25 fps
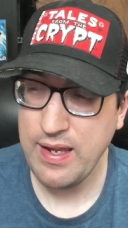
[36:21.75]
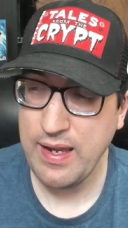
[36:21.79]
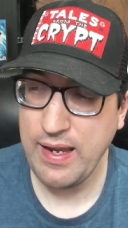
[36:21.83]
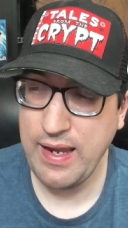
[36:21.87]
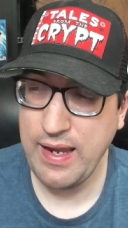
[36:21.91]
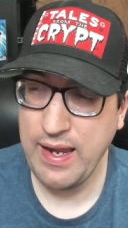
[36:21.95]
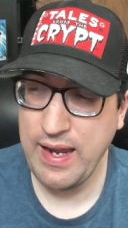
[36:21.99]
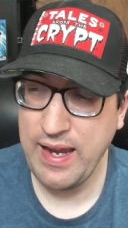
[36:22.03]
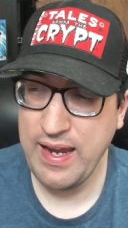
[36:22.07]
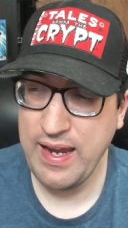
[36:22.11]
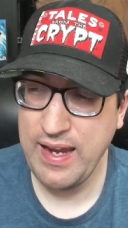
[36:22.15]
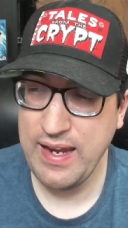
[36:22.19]

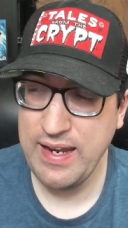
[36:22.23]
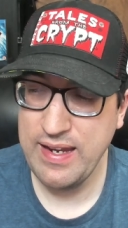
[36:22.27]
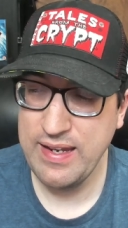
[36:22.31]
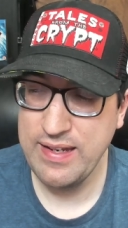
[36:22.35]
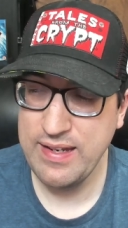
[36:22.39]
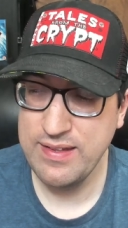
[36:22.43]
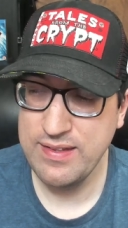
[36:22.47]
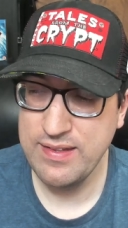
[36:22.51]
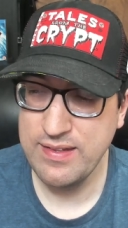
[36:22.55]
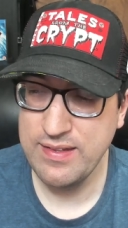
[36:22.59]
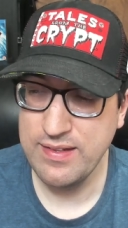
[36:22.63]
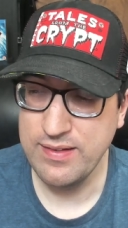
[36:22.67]

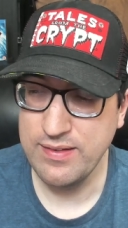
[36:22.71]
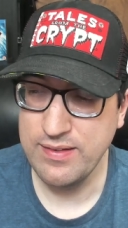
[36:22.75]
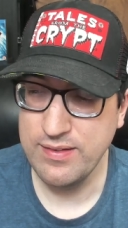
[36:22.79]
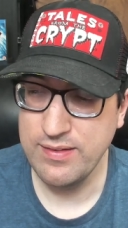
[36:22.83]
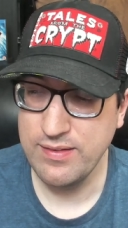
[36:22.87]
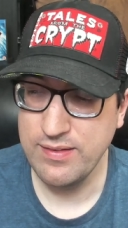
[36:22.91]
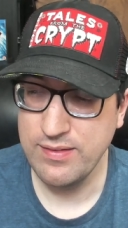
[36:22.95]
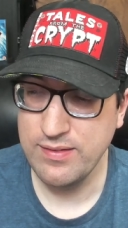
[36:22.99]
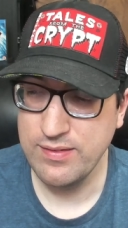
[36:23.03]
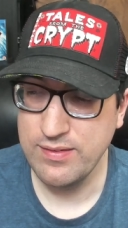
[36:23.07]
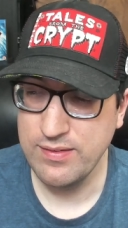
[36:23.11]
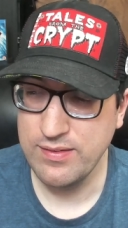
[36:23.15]
And
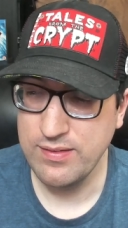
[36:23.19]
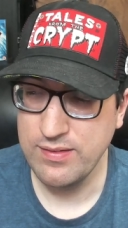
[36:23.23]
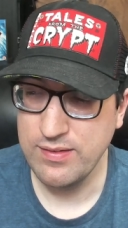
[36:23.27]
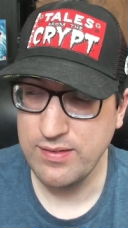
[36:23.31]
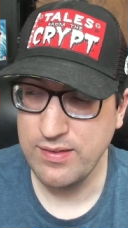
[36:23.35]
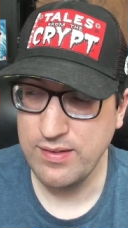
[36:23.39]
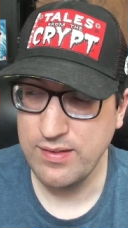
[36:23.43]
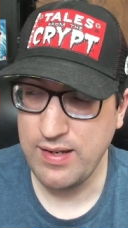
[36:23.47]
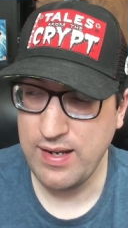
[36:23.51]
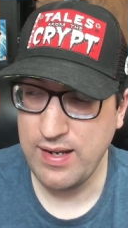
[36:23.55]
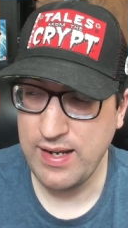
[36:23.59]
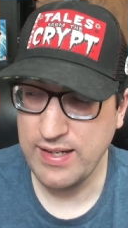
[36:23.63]

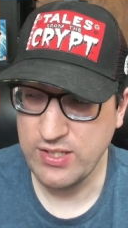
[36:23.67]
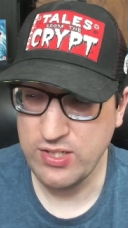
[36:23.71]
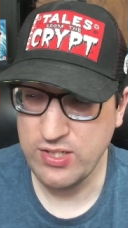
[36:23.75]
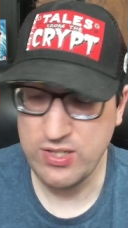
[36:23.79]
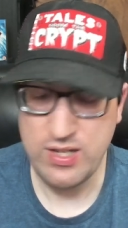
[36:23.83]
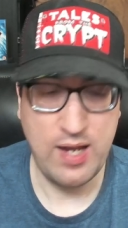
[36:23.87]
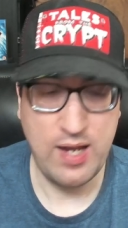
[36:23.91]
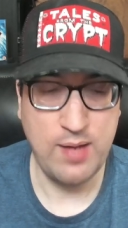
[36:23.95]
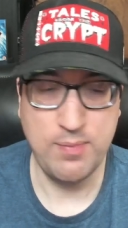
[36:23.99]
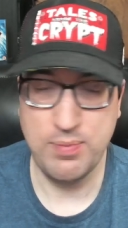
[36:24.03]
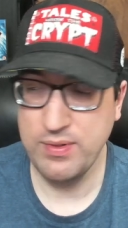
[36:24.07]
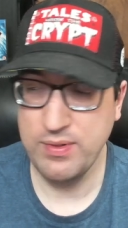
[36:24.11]
I could
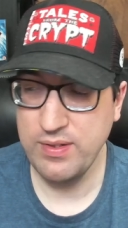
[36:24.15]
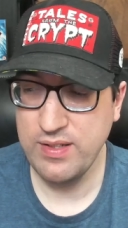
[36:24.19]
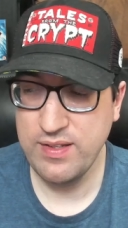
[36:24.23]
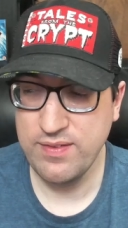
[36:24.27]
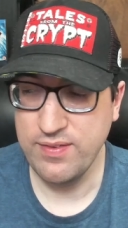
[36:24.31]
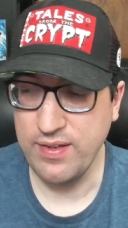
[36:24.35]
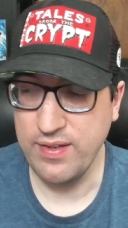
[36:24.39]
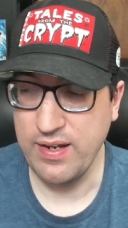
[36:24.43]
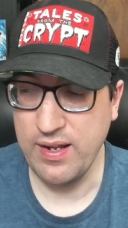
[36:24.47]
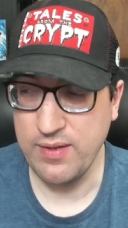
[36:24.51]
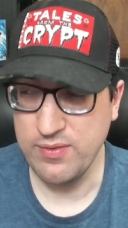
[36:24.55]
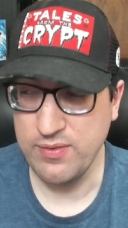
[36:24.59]
not
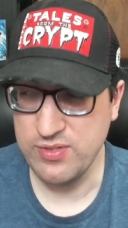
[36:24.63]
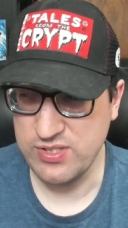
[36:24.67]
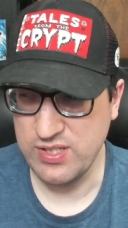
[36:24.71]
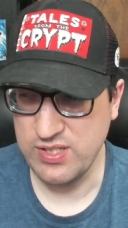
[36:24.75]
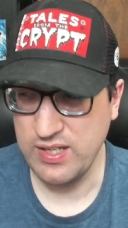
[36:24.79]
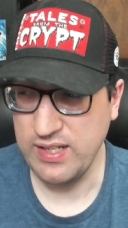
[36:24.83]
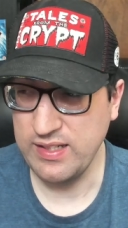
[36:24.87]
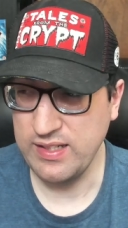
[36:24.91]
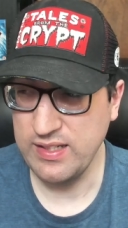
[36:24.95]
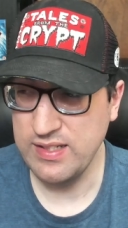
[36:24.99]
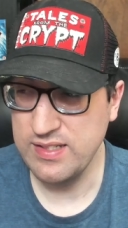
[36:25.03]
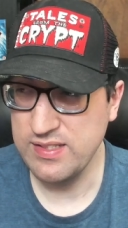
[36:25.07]
believe it. I was
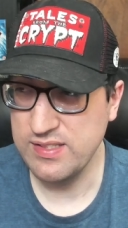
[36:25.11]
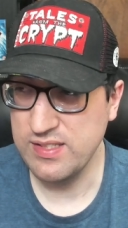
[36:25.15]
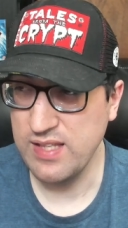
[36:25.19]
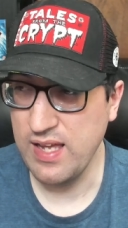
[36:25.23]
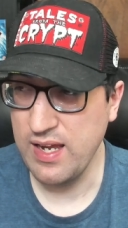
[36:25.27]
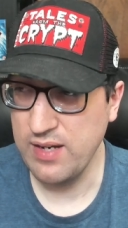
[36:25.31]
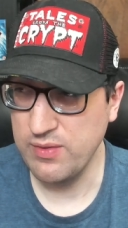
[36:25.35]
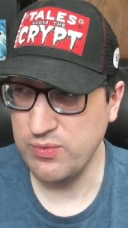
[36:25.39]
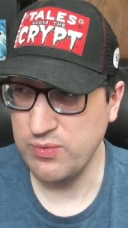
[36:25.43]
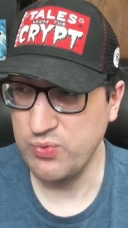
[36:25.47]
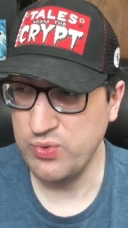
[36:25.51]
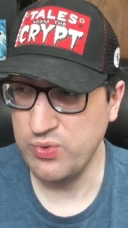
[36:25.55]
like, is
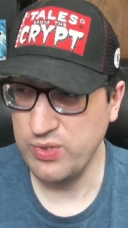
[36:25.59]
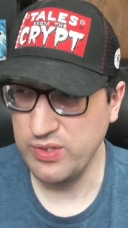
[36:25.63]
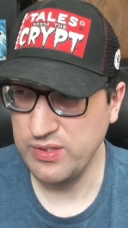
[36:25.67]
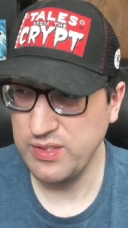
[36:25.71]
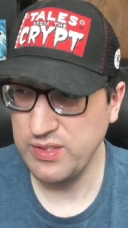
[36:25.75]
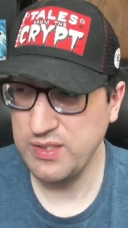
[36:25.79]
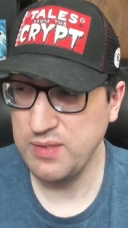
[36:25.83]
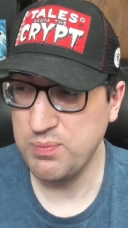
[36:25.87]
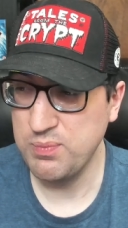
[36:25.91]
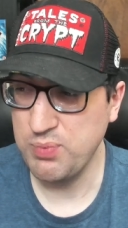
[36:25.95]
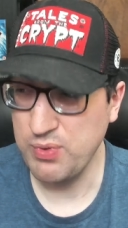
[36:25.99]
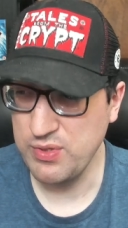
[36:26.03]
that
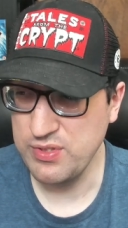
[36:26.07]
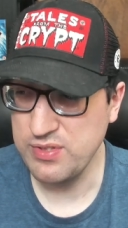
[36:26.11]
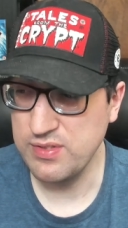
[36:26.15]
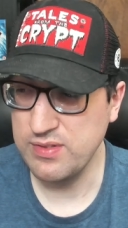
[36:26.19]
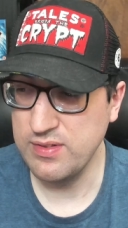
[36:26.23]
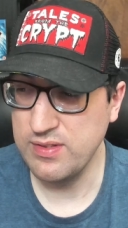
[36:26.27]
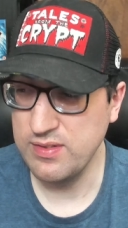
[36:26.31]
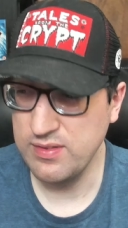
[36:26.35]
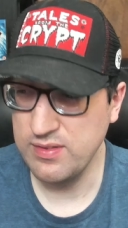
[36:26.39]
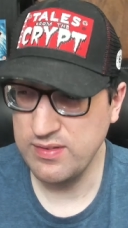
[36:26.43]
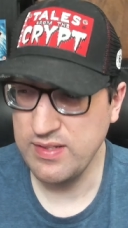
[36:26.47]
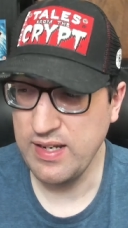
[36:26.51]
really Prince,
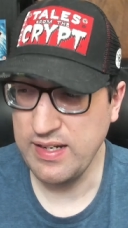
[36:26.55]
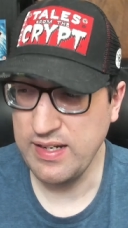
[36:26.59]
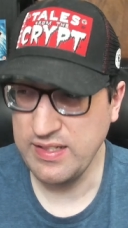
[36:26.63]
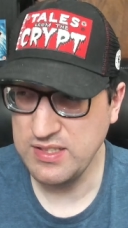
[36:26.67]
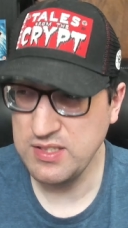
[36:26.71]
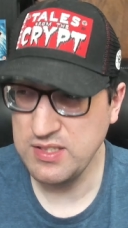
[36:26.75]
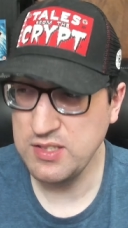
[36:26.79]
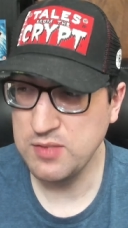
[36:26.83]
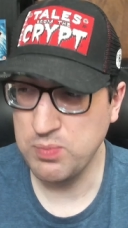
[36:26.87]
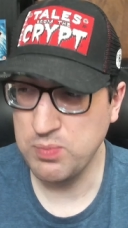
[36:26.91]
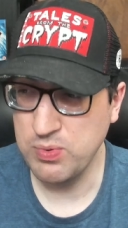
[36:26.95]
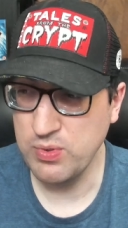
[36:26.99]
the
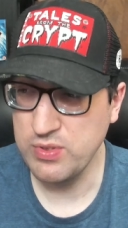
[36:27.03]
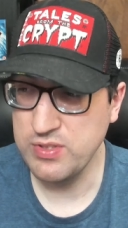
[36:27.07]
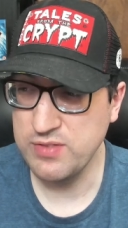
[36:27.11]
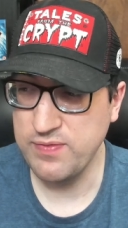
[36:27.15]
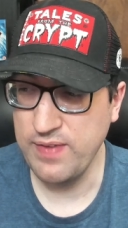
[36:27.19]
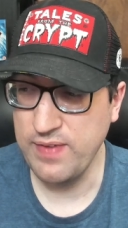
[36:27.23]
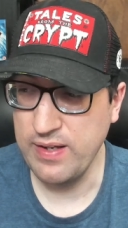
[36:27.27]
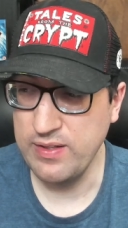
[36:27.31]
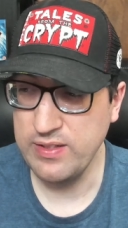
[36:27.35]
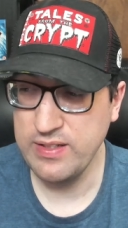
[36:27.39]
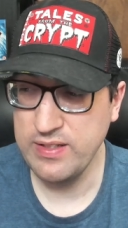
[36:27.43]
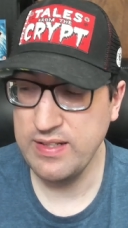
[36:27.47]
90s Prince
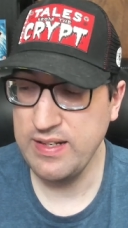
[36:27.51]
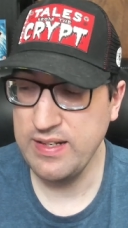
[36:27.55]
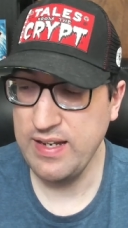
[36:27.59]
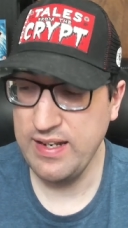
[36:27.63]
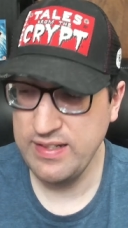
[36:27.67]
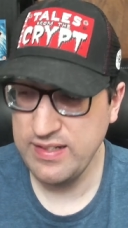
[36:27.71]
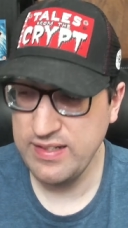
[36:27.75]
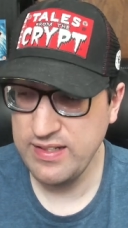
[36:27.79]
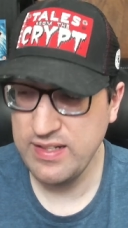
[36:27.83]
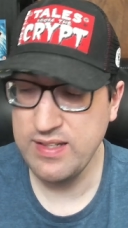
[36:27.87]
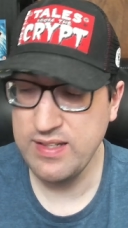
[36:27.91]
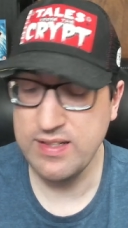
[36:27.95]
Valiant?
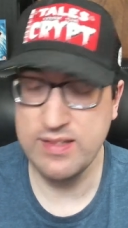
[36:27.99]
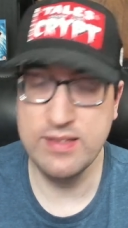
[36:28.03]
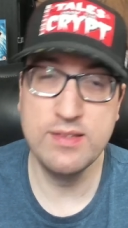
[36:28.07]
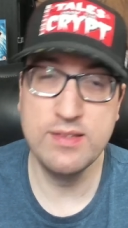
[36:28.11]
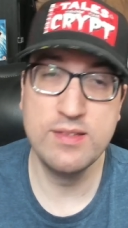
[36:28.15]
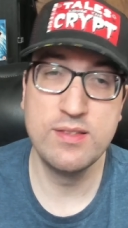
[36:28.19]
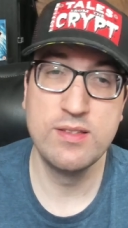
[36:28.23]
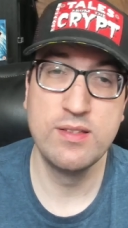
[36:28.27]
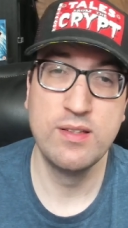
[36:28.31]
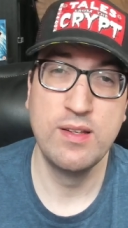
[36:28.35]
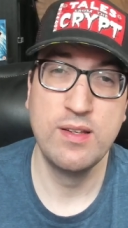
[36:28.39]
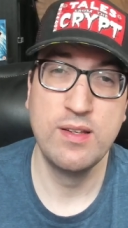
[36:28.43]
And it is.